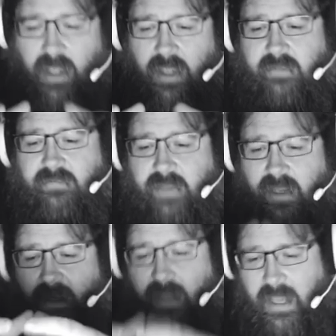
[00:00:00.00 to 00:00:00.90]
It's
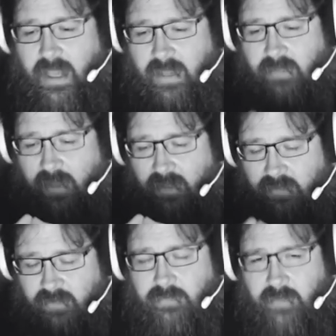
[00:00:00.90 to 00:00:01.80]
stating that
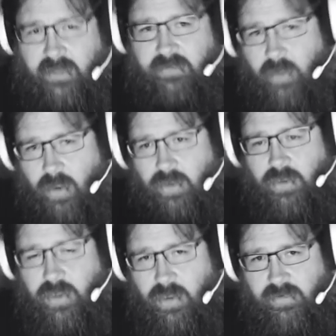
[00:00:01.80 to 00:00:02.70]
this money's all going
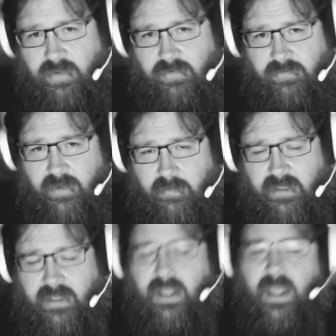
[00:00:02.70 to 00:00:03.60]
to go to this
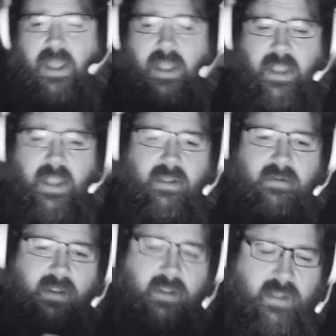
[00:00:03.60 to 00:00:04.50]
family, and
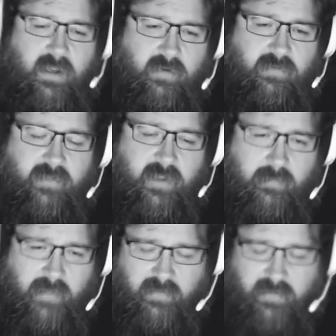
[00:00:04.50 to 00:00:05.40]
here's the
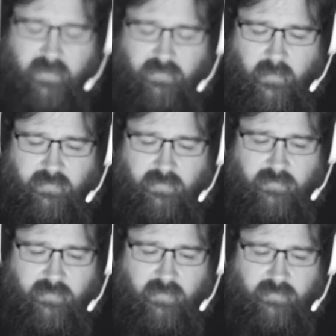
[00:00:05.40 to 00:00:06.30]
amount that it's raised so
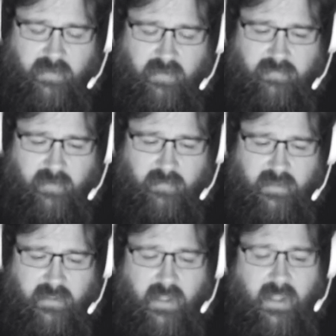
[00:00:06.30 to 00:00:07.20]
far for that
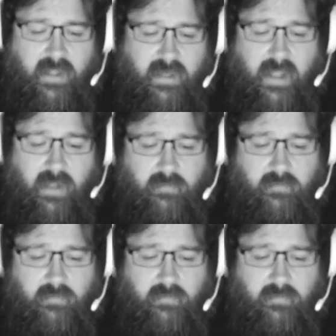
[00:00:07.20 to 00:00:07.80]
family. Now,